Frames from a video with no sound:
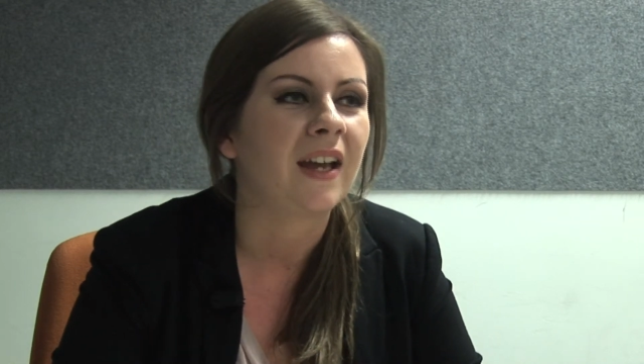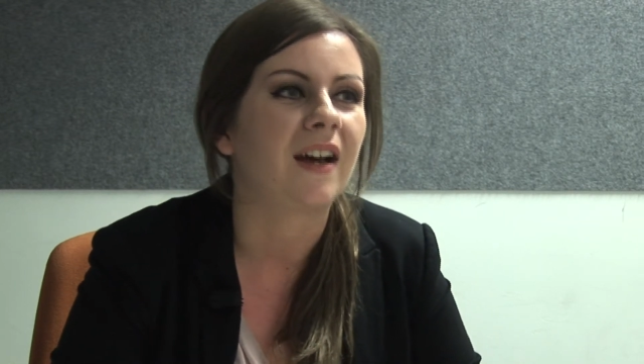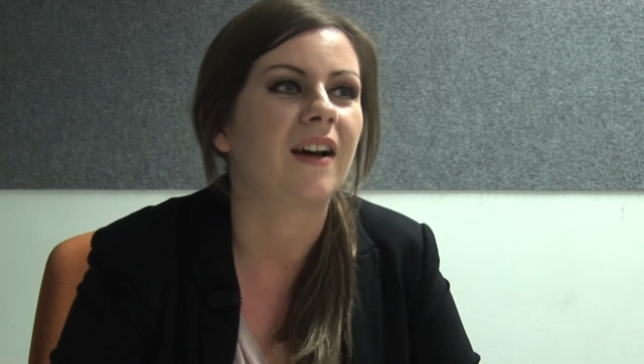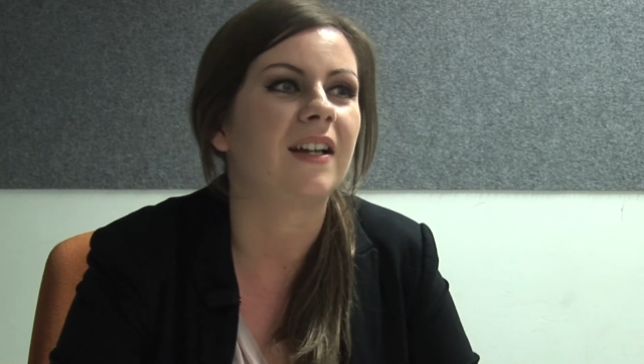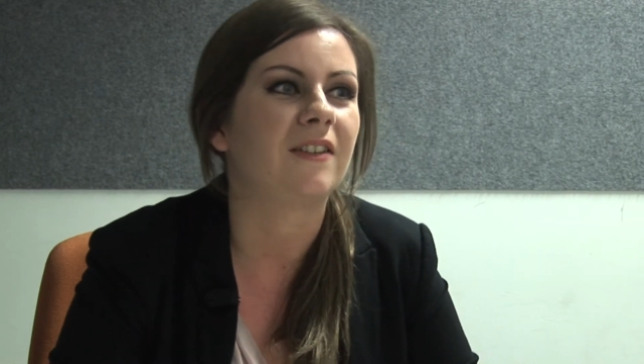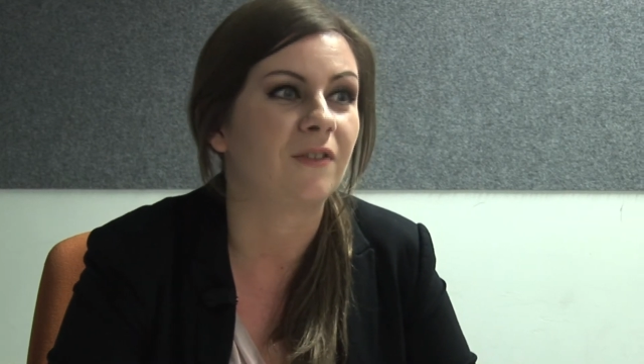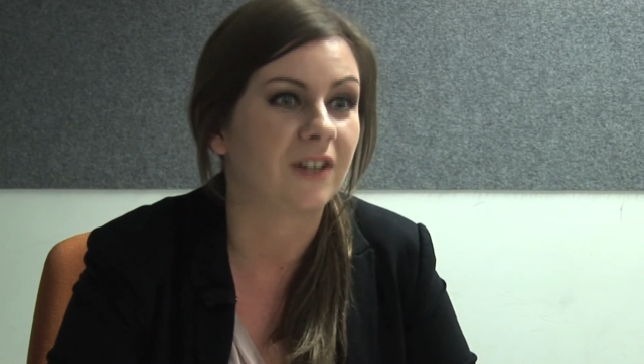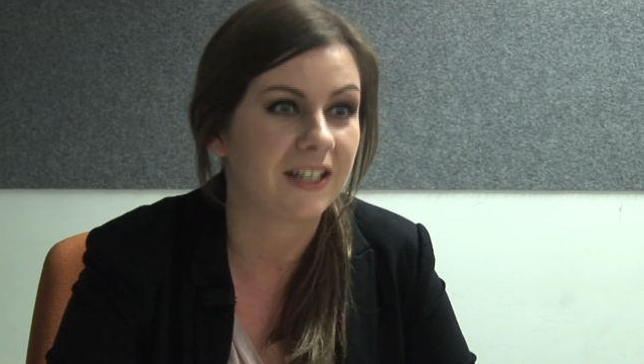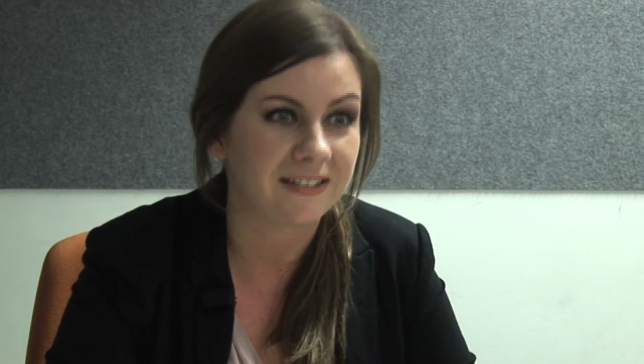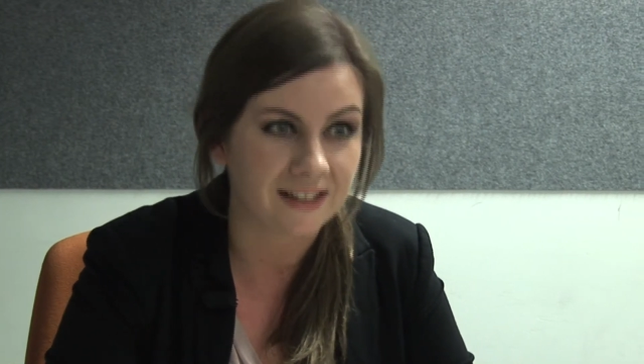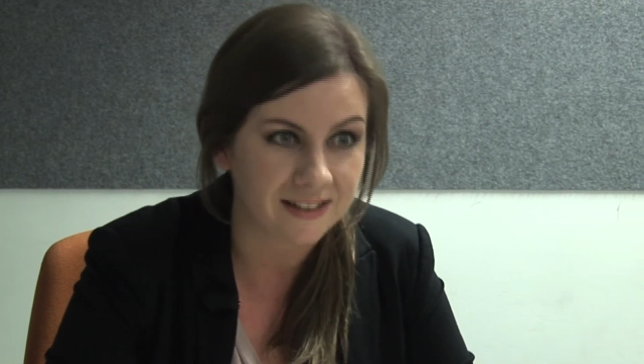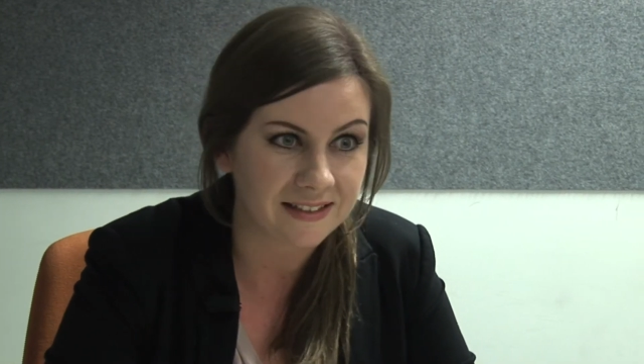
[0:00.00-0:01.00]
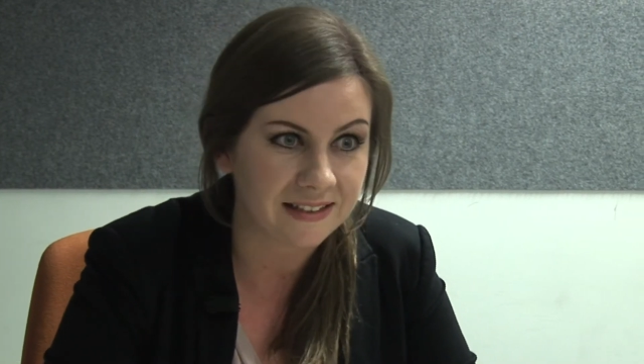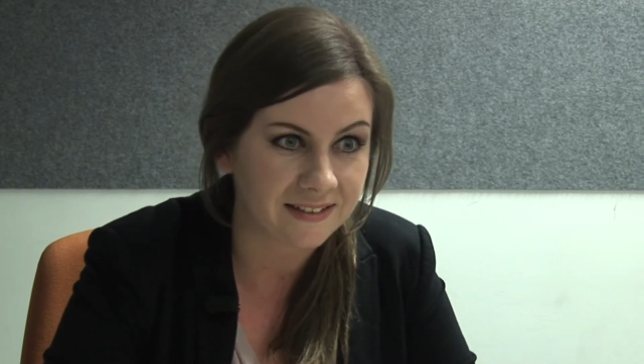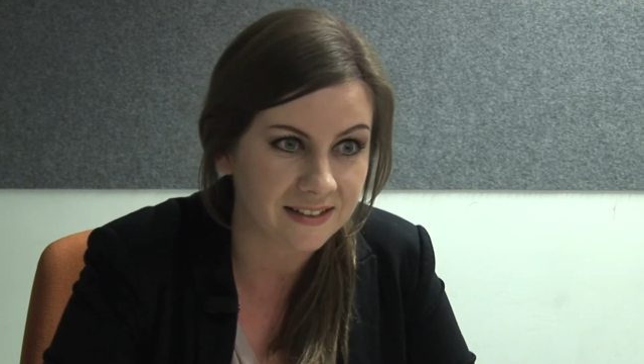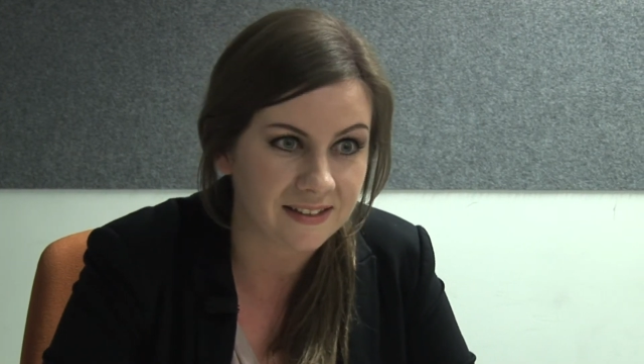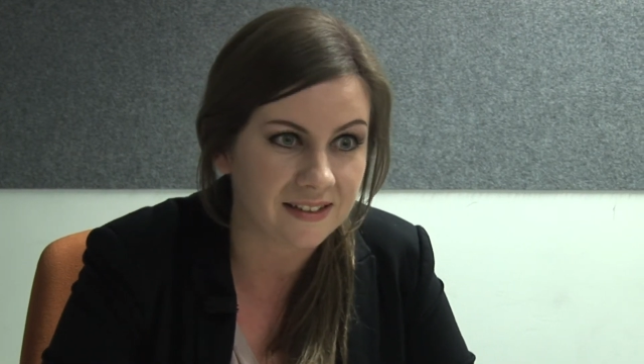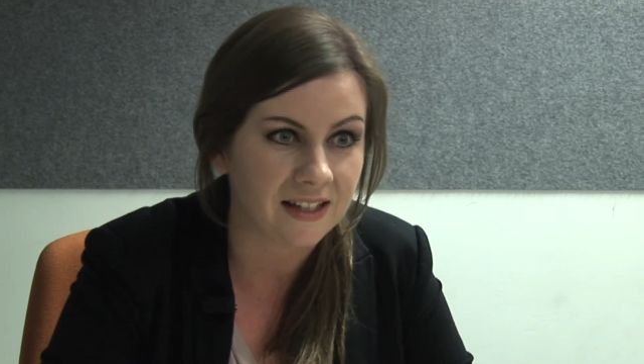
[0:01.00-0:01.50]
Uh, it's a very exciting
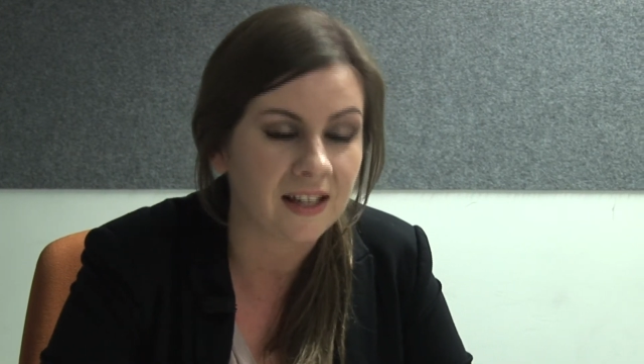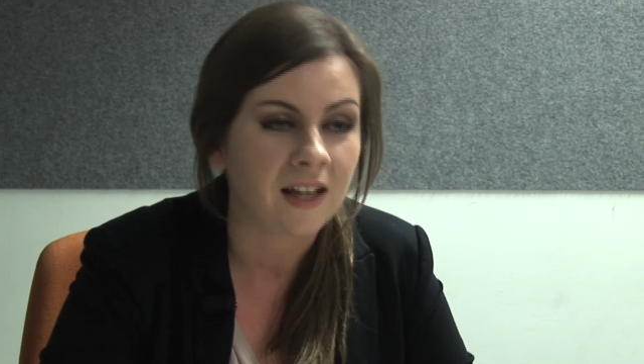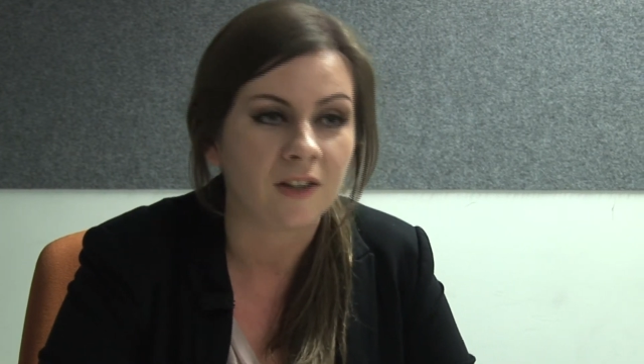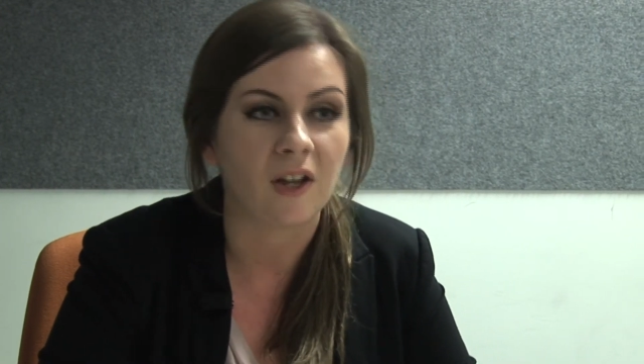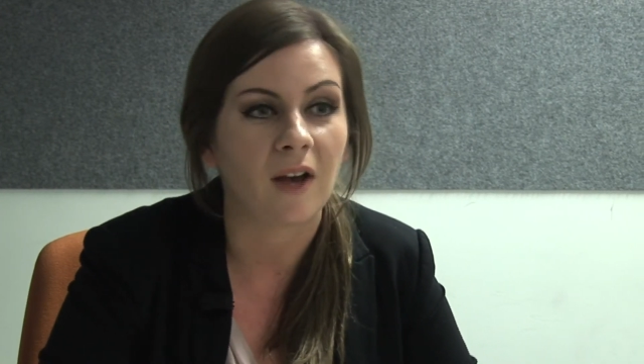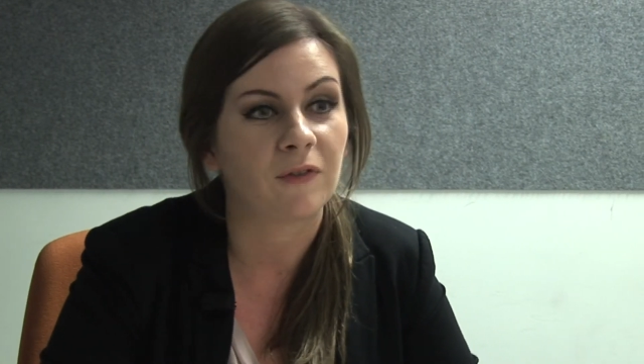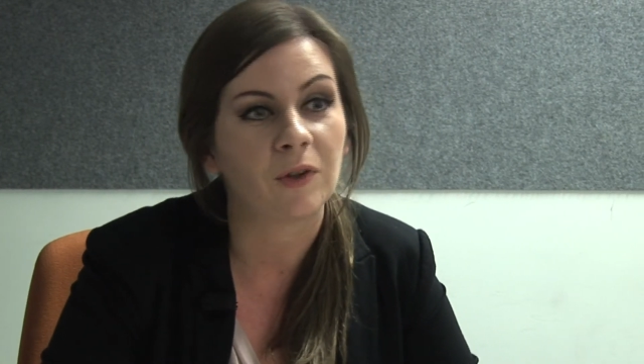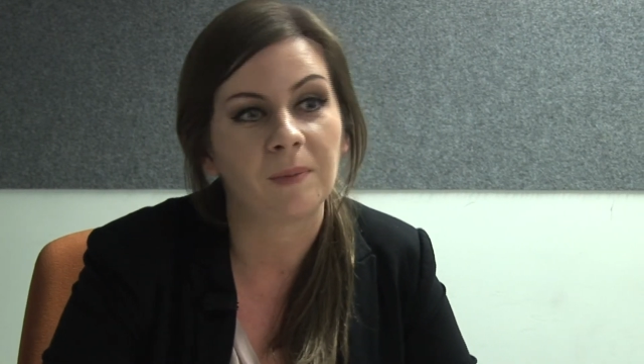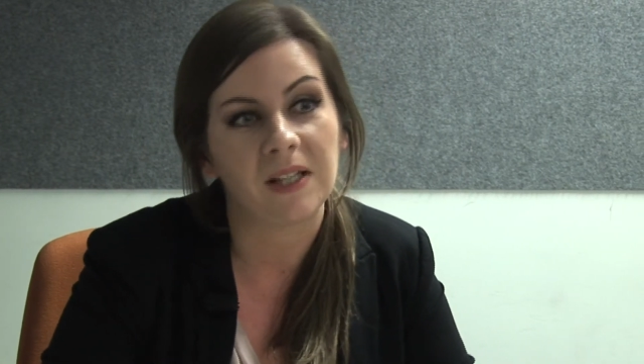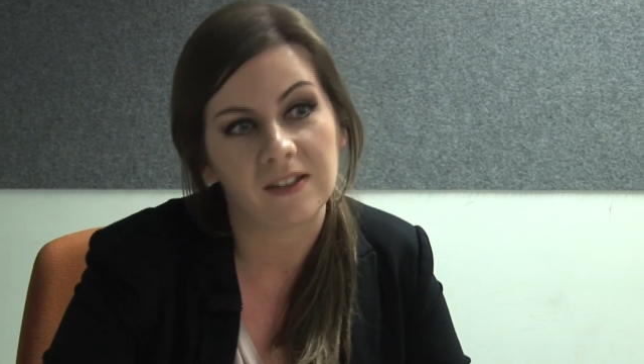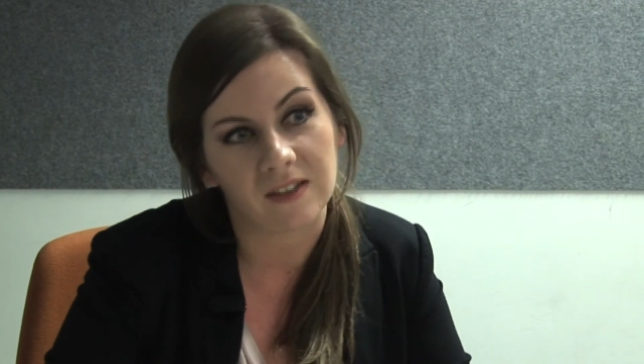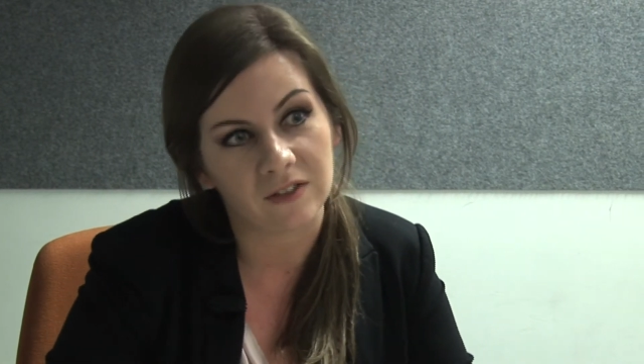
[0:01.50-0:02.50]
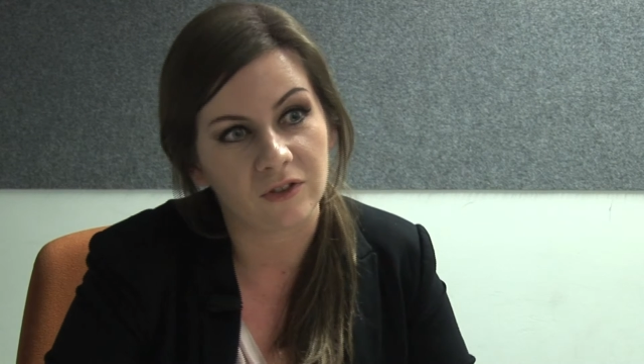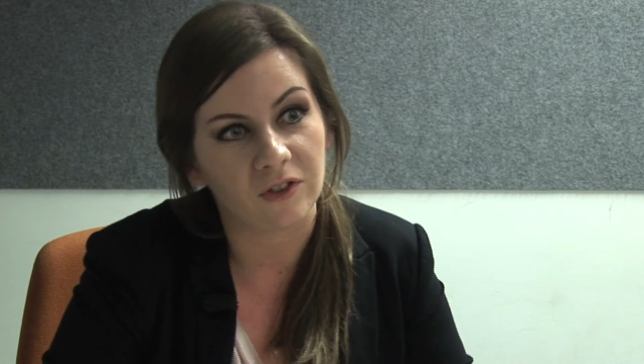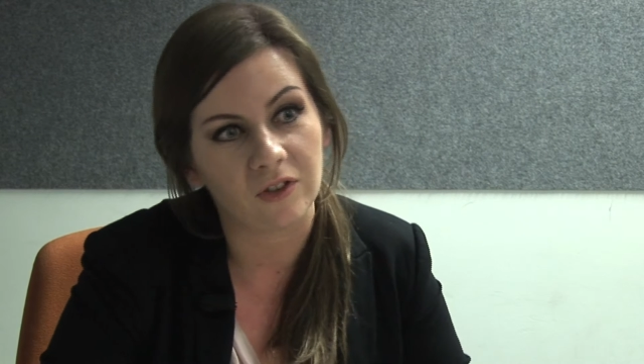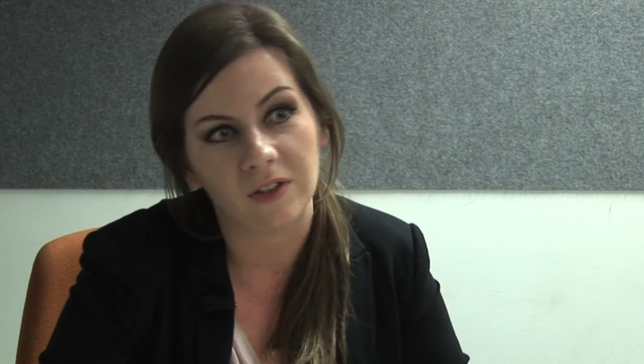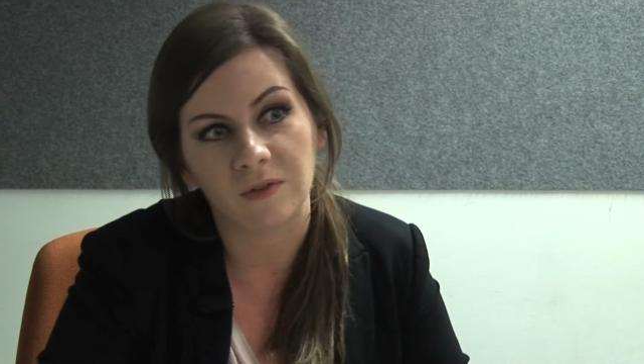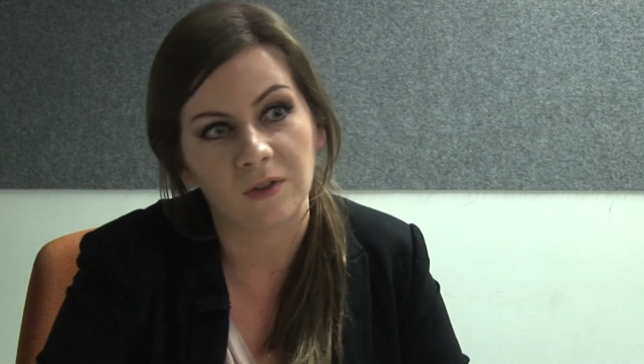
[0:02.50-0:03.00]
city. You have so many things to
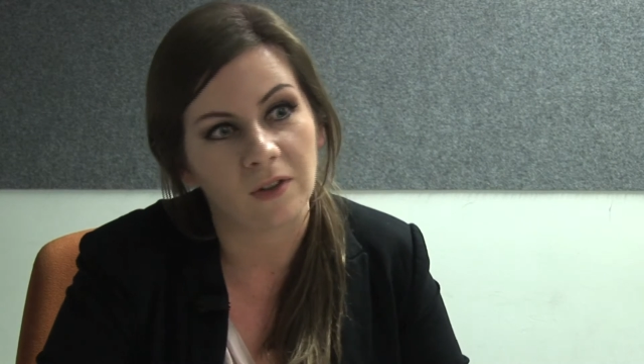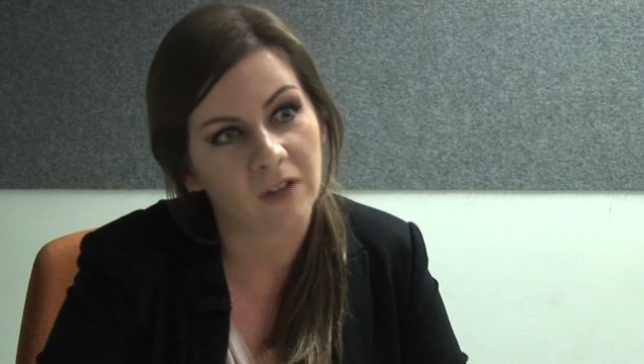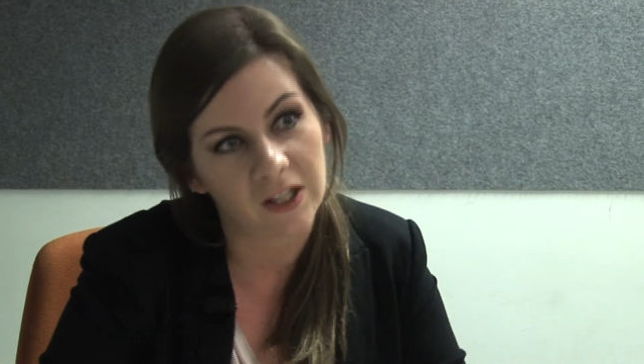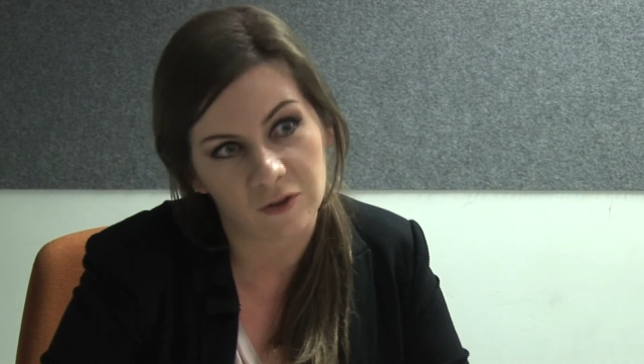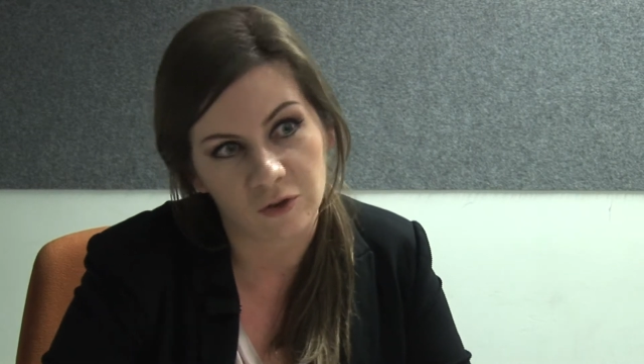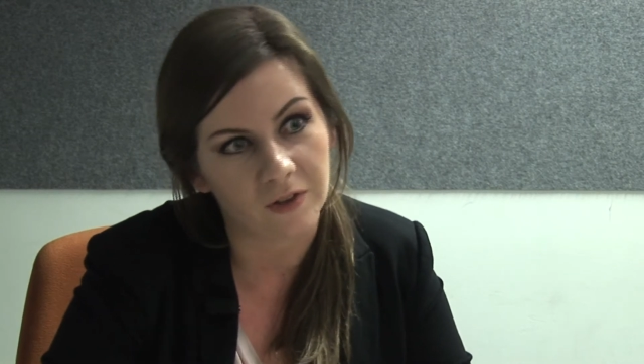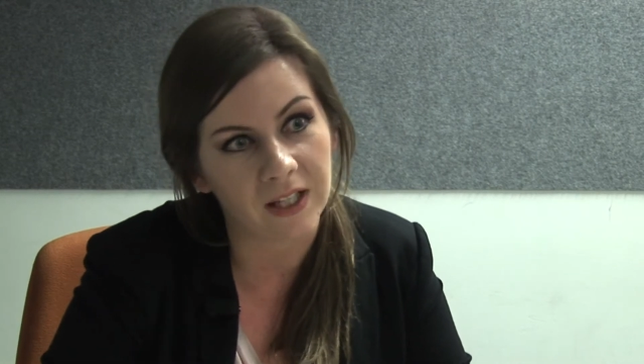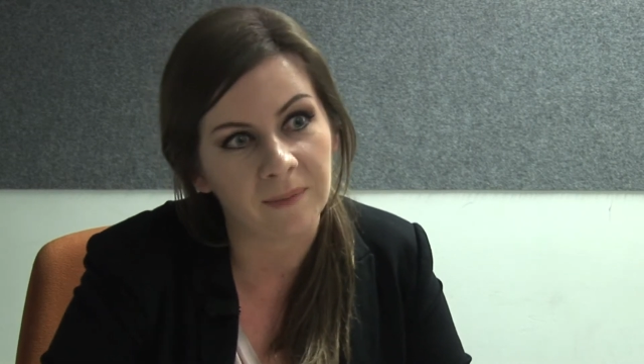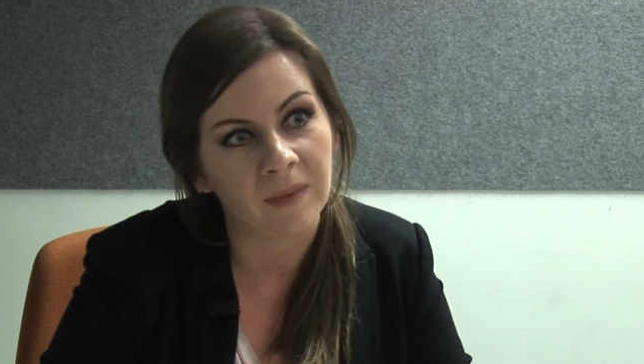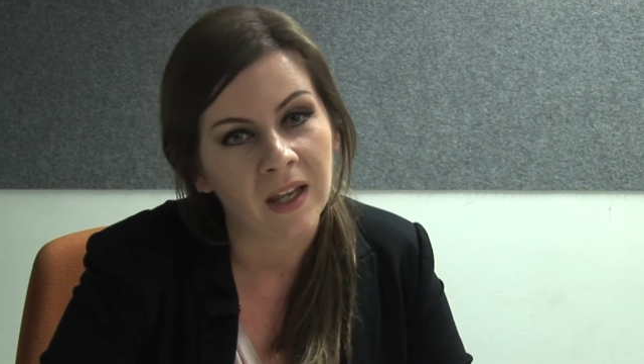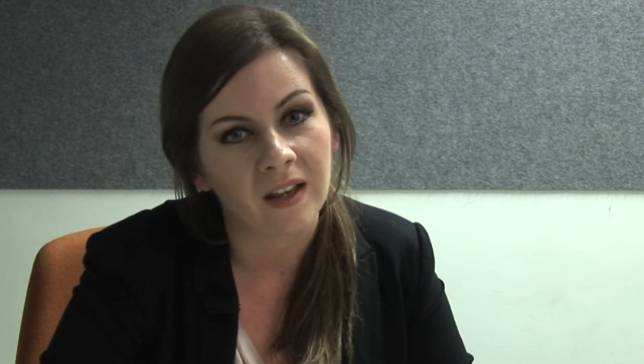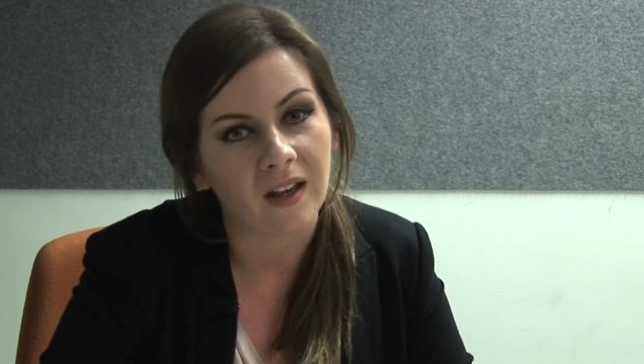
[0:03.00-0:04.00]
do. It's full of history.